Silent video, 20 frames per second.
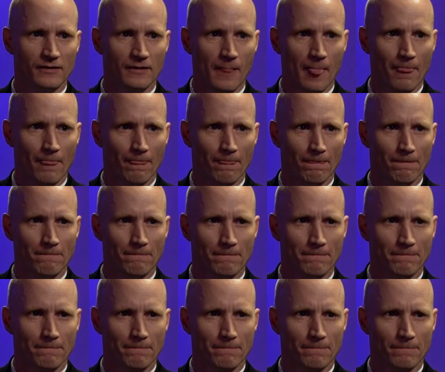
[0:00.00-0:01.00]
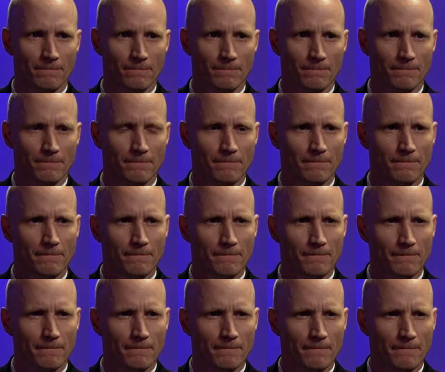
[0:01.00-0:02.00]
(silence)